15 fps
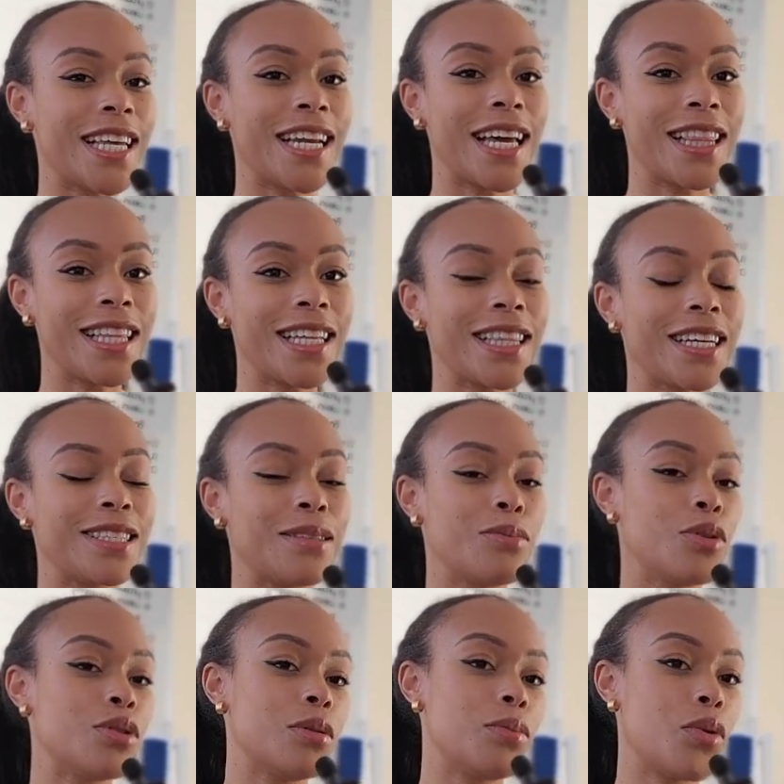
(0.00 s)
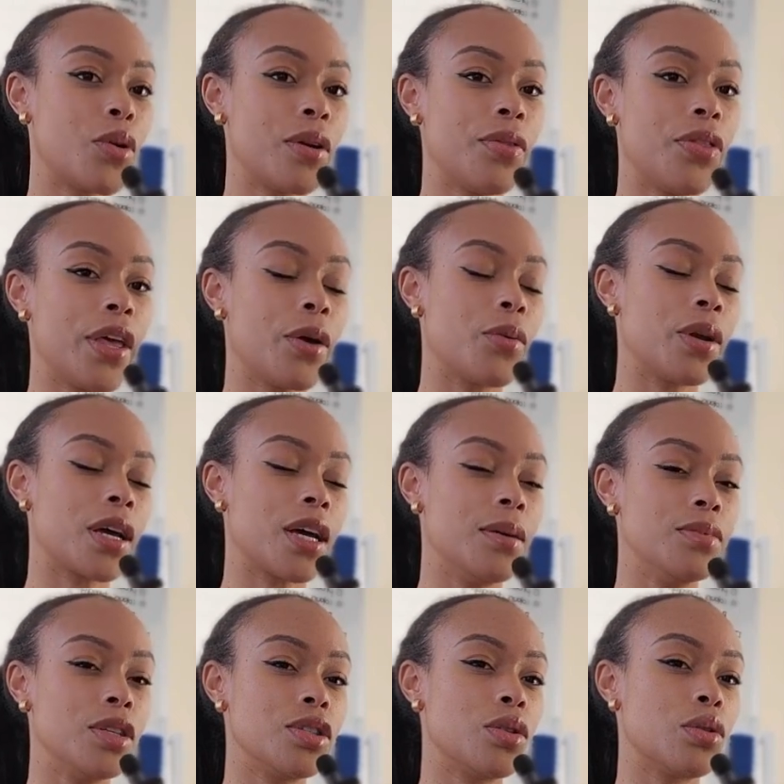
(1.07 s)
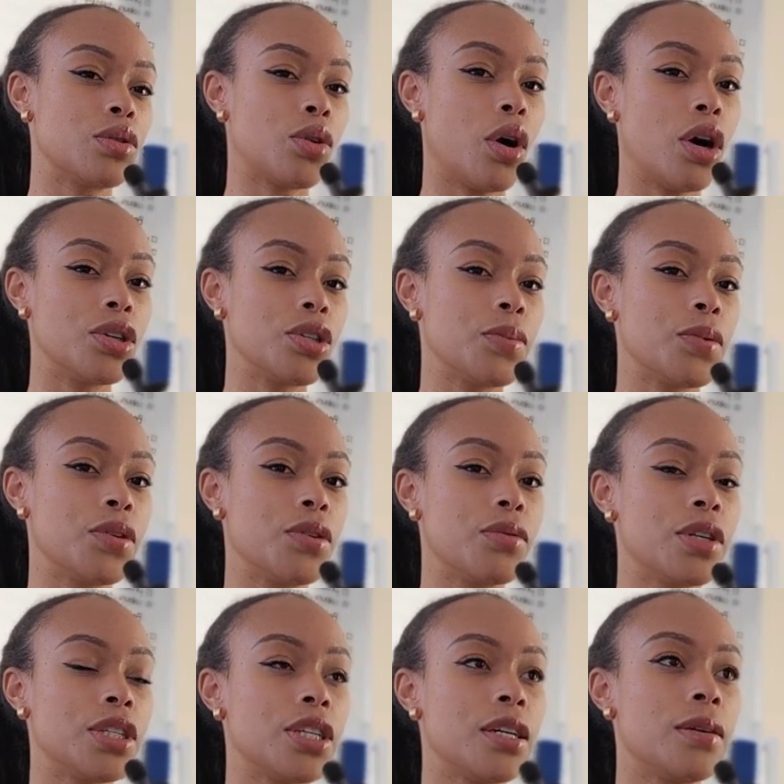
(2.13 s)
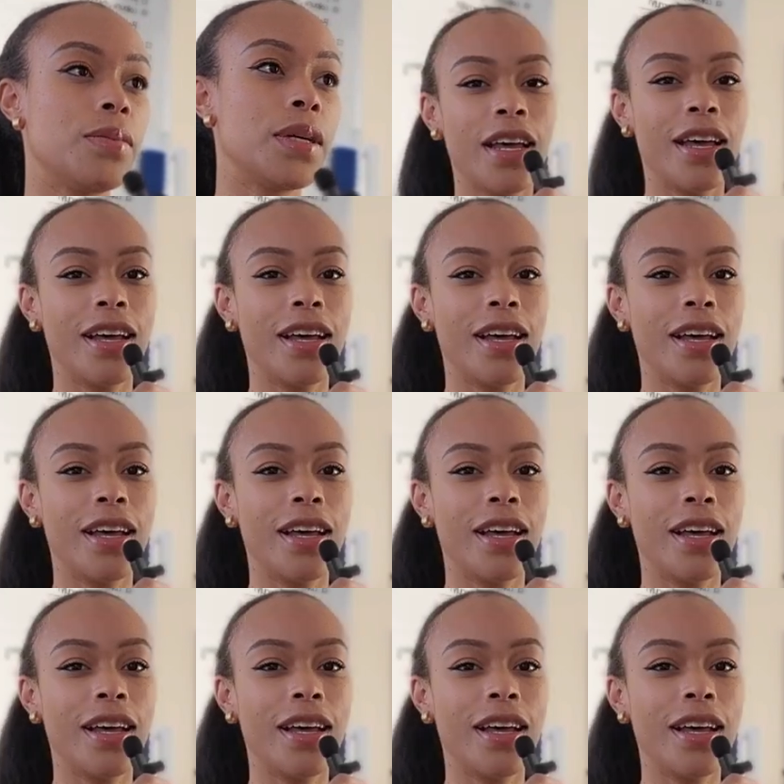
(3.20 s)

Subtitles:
And I think that's the most important thing when it comes to social entrepreneurship.